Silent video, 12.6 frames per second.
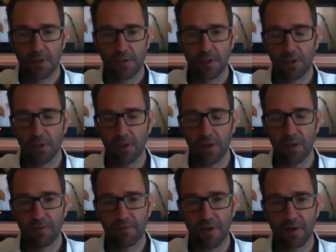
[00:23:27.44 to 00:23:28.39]
So you don't
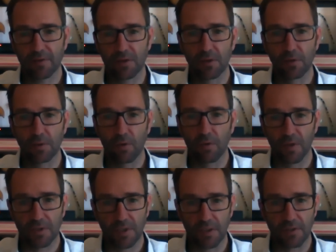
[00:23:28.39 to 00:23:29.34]
even have to do all the
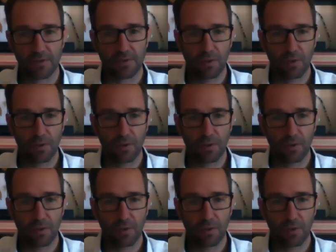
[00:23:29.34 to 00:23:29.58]
sales.